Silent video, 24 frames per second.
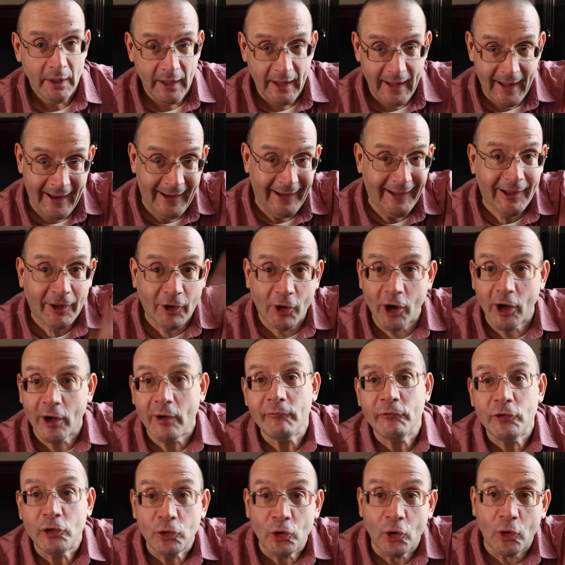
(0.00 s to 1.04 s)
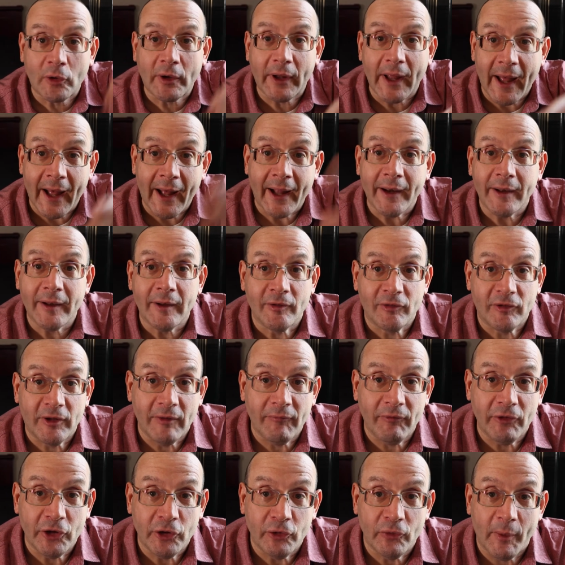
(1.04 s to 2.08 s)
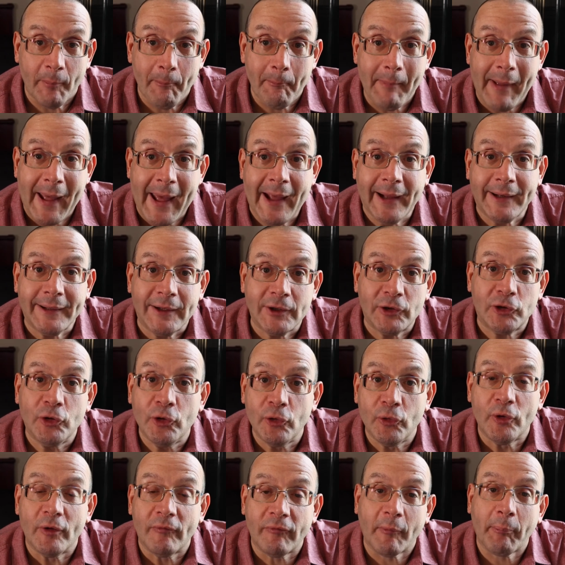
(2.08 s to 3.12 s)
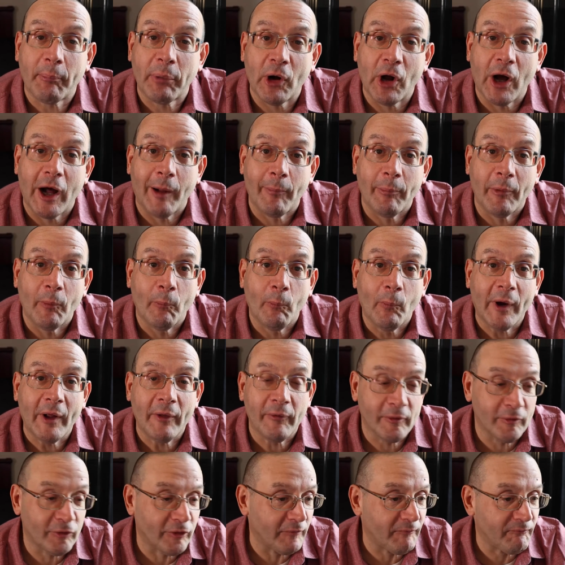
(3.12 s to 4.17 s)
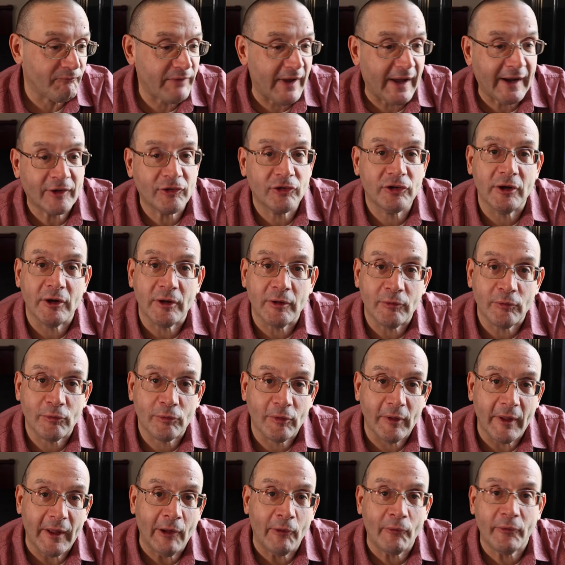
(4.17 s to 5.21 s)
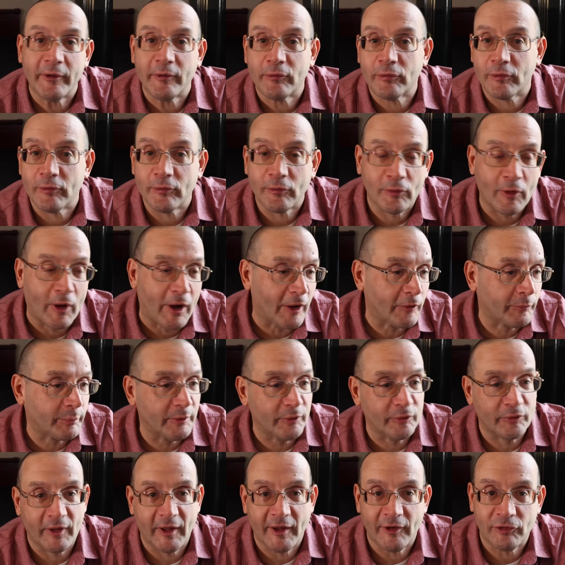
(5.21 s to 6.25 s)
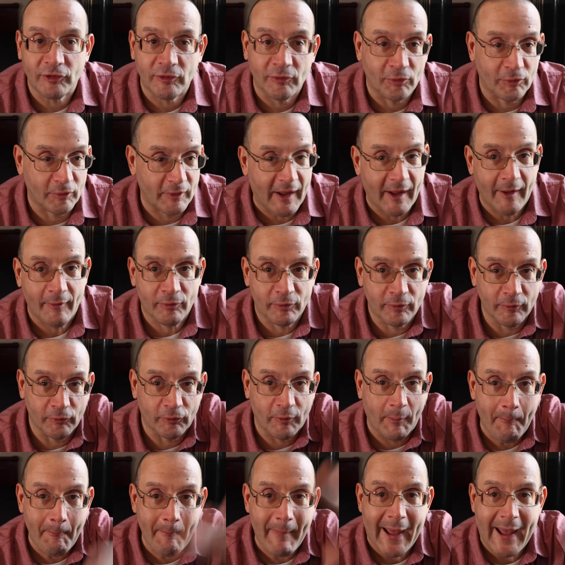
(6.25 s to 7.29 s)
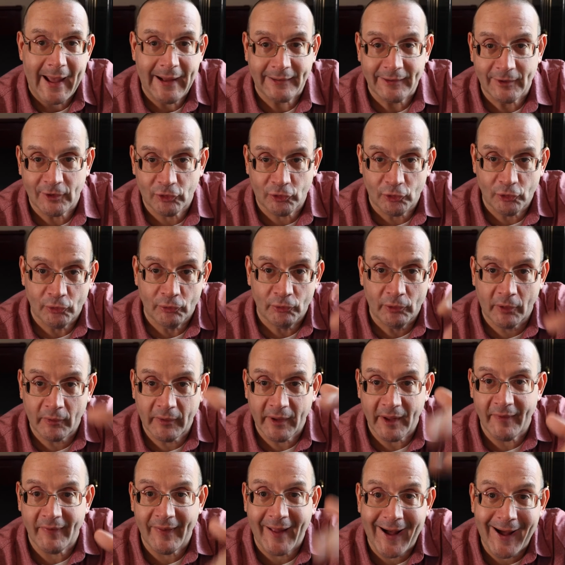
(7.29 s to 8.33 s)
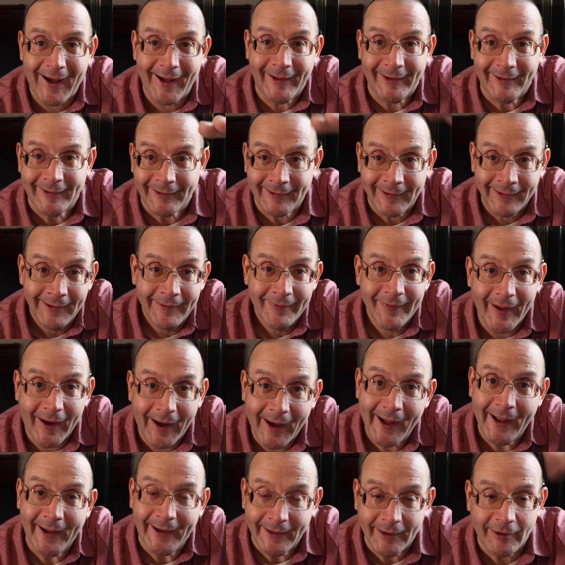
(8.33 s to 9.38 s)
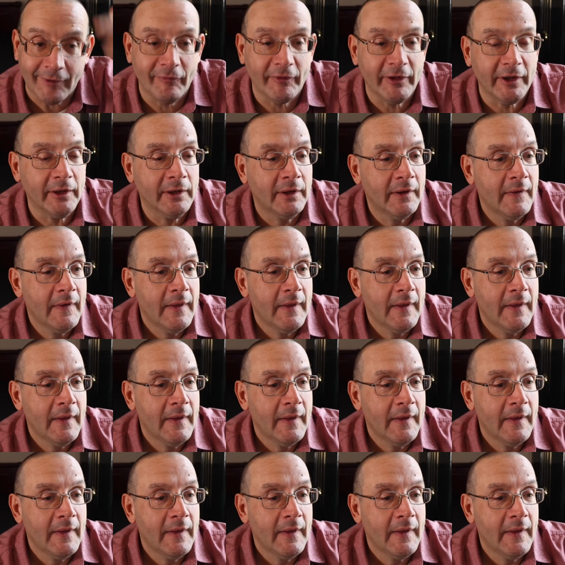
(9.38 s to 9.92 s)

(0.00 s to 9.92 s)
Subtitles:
any curve you look at is giving you the magnitude of a problem, whether it's infections, illnesses, hospitalizations, deaths. There's a magnitude, okay, the height of it.